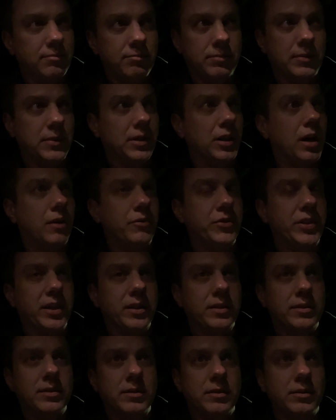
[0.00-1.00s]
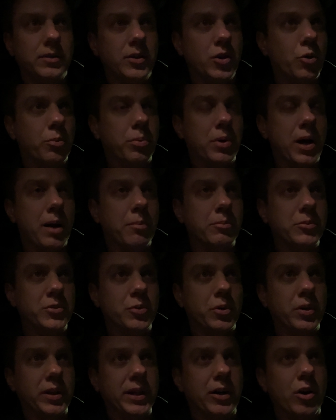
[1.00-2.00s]
Loved it. No problems
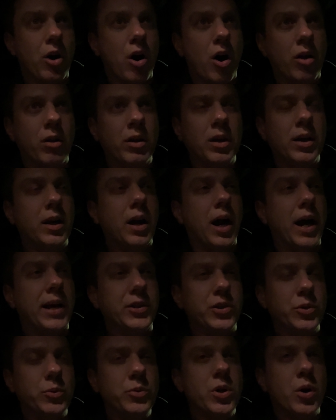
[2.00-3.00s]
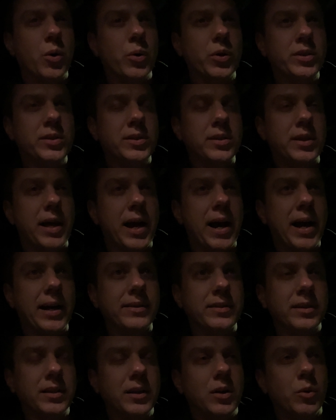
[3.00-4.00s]
really at all. I do notice that
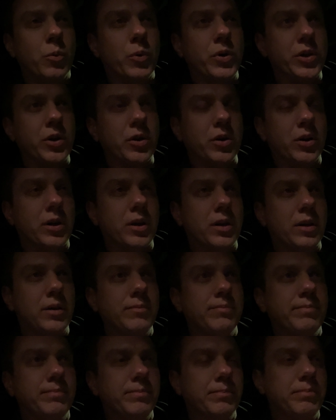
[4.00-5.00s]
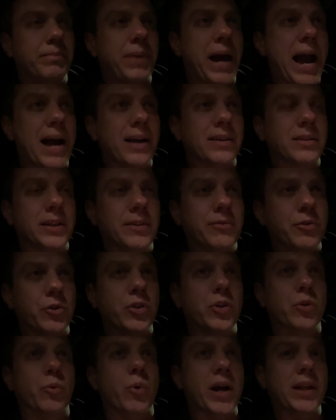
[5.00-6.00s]
when you're pass, if you're in
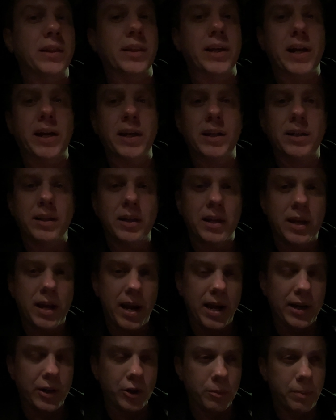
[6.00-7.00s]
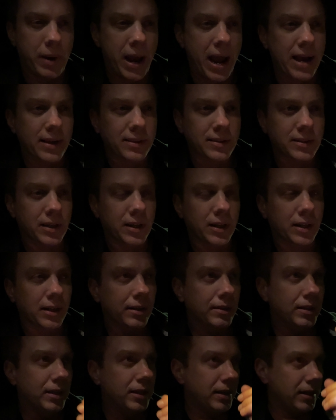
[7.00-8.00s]
the right lane and you're passing,
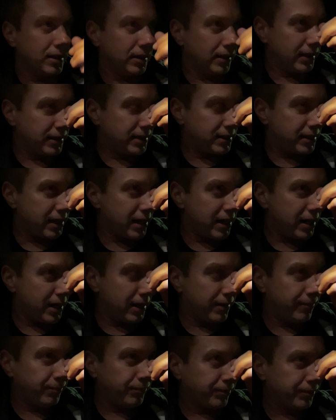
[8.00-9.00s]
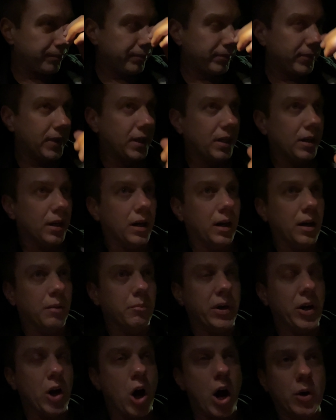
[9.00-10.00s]
let's say, um,
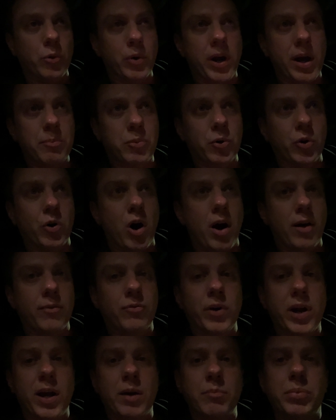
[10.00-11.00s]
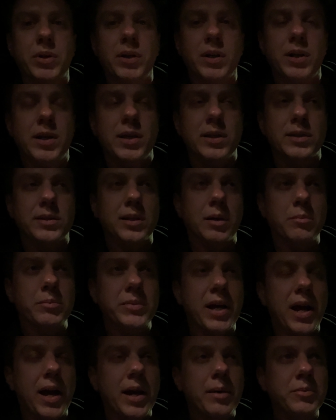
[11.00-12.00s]
an on-ramp or an off-ramp,
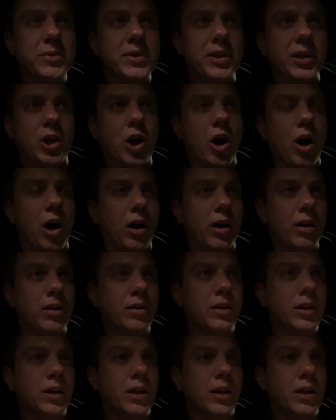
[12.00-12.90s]
sometimes the car,